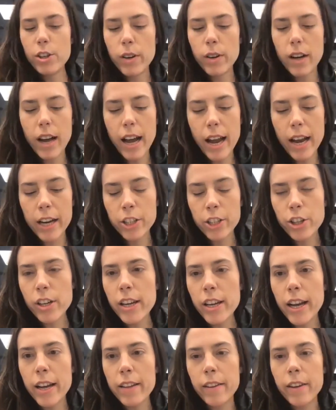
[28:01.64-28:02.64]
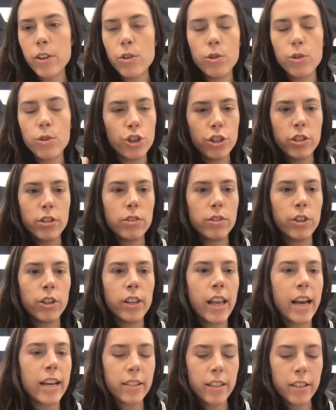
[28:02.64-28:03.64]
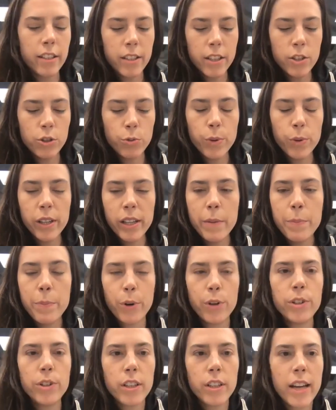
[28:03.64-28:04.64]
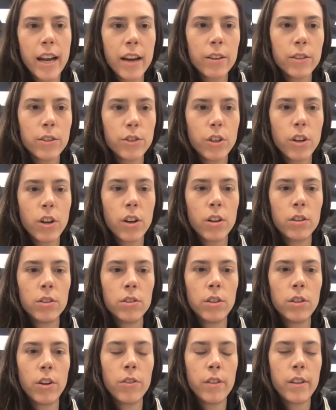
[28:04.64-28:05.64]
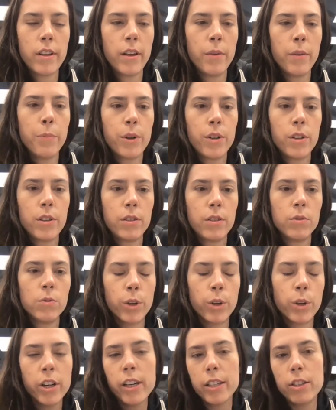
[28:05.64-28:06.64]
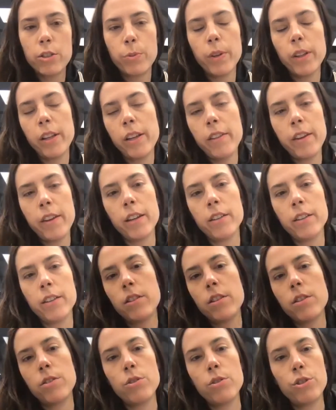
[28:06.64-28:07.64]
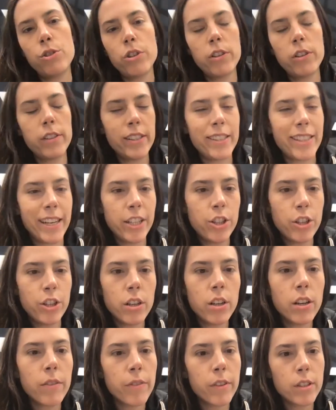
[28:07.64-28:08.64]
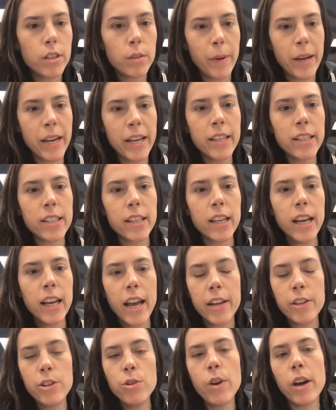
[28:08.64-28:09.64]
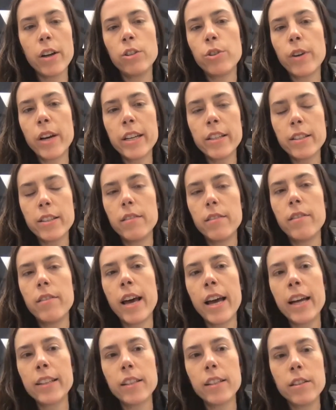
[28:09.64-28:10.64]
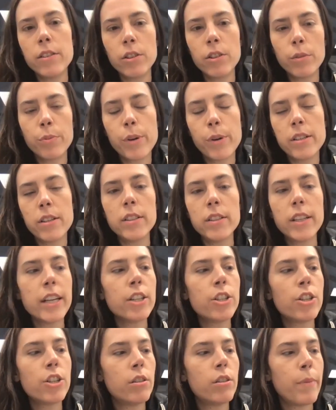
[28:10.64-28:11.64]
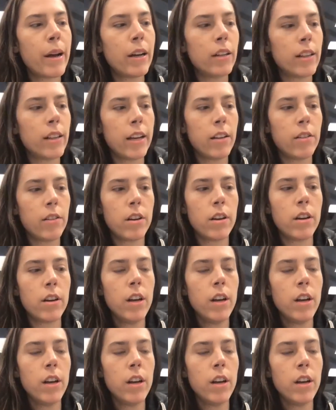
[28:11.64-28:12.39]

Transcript: So actually, I think your last sentence really pointed out on the important word. It's really the institutionalization of the space. And you addressed that in your presentation about like